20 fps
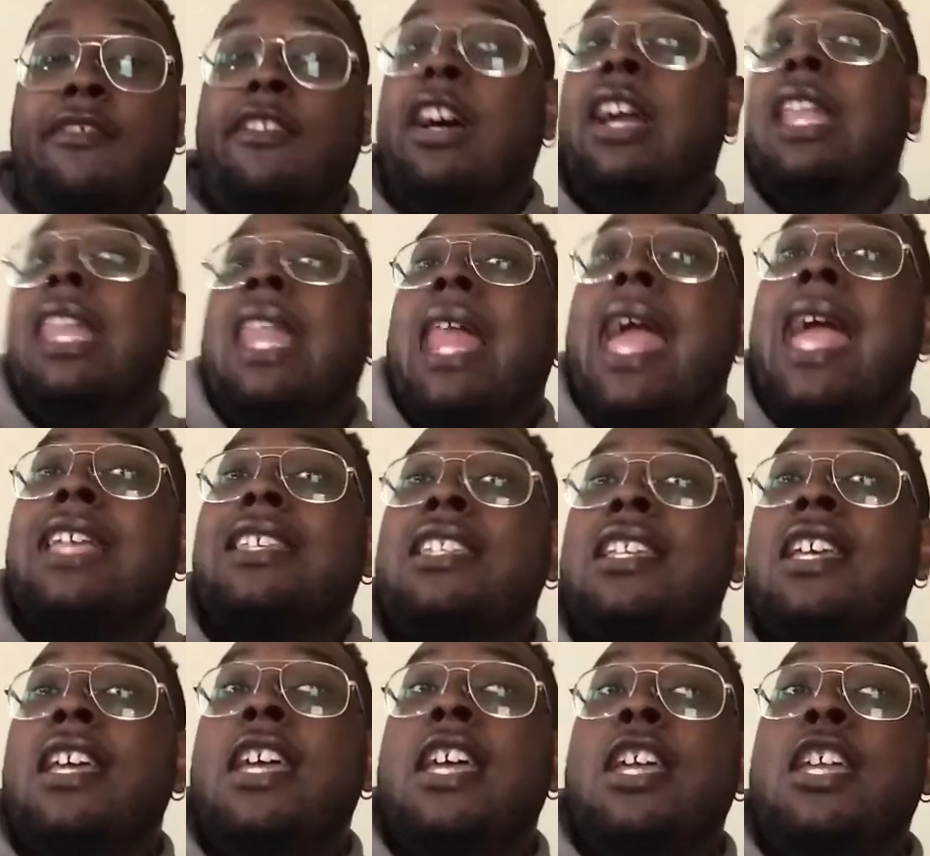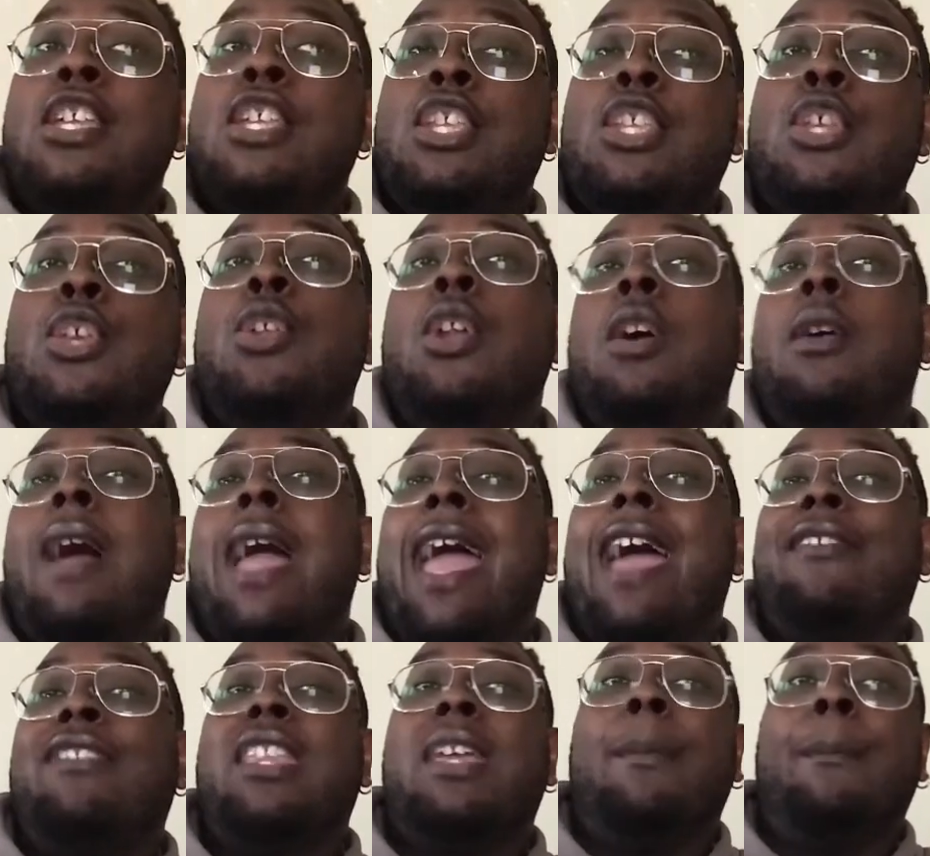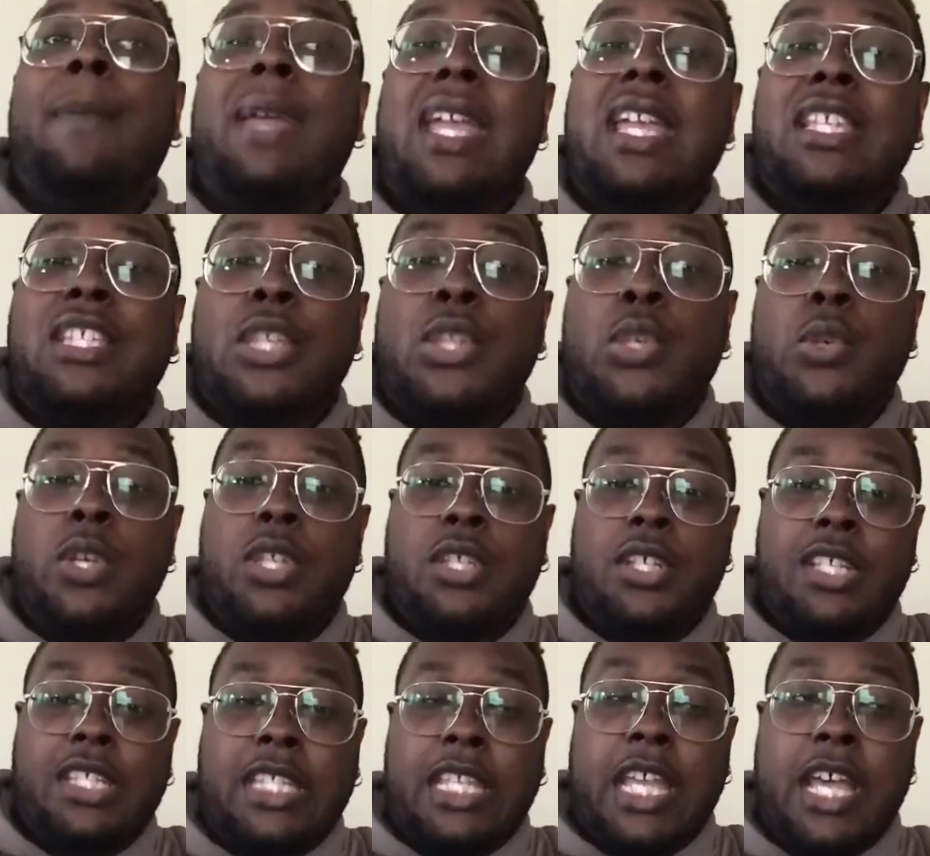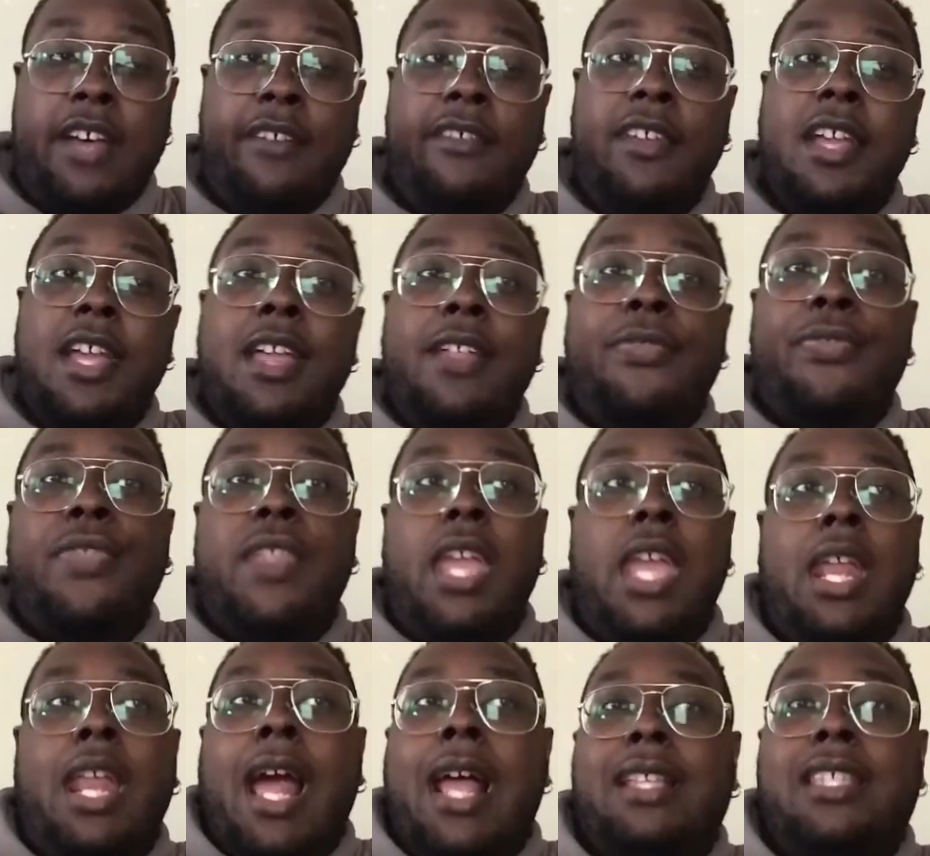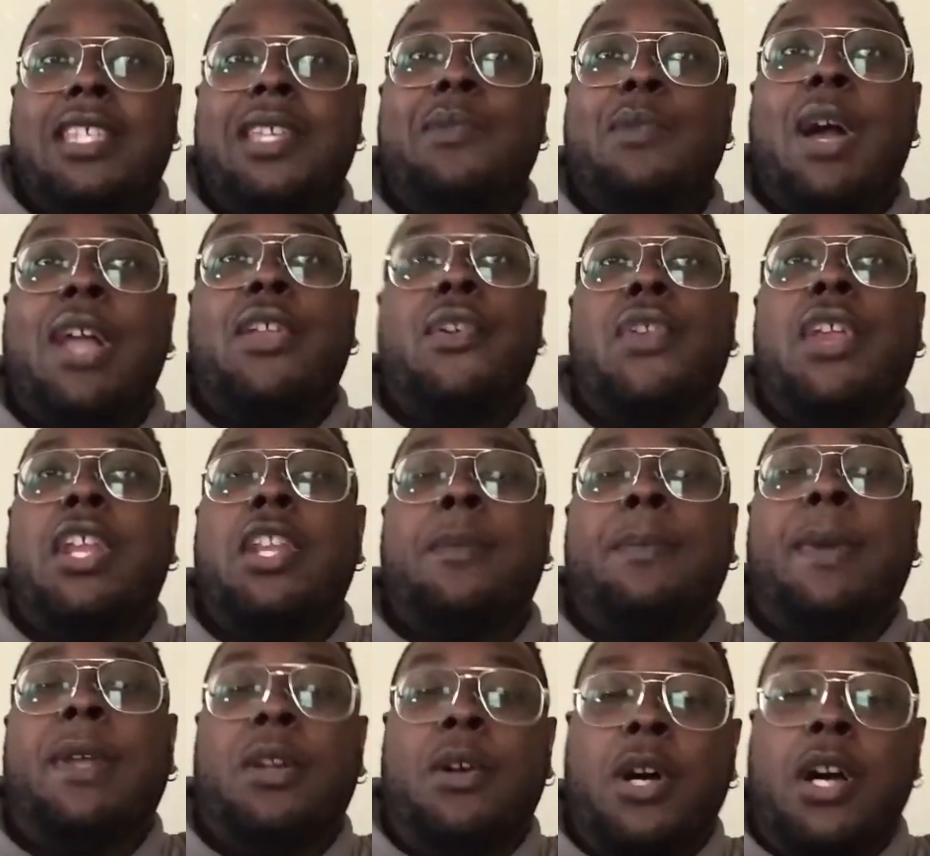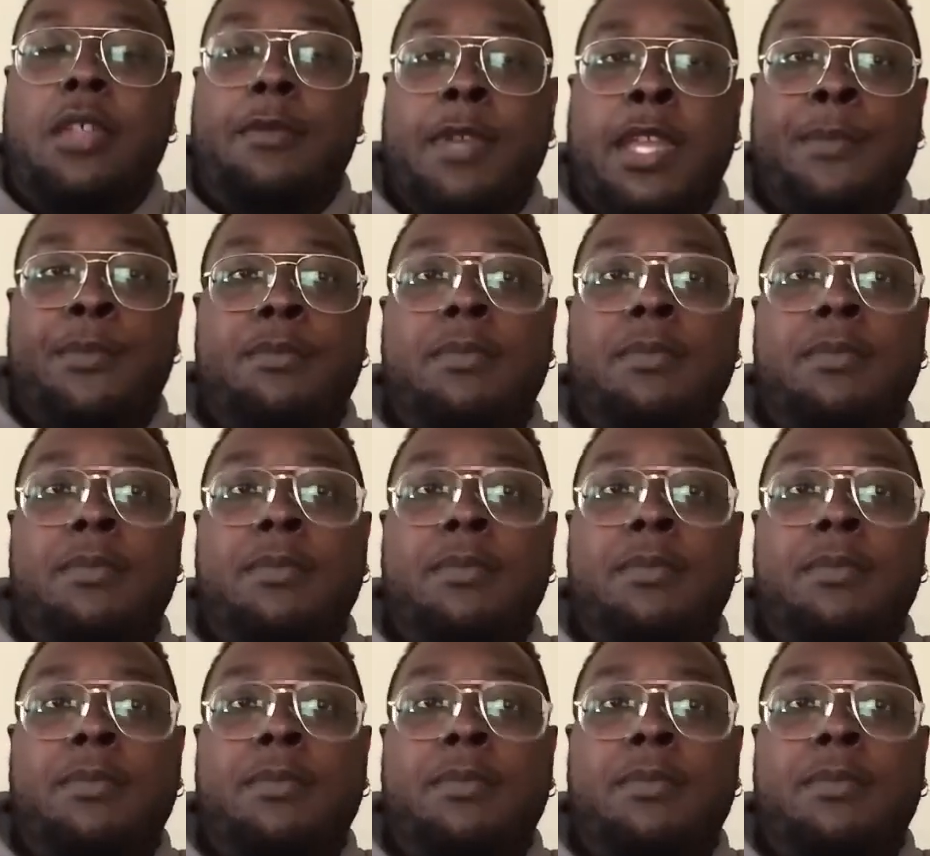Unless you don't have the means to do it yourself, then I see why you need to depend on other people.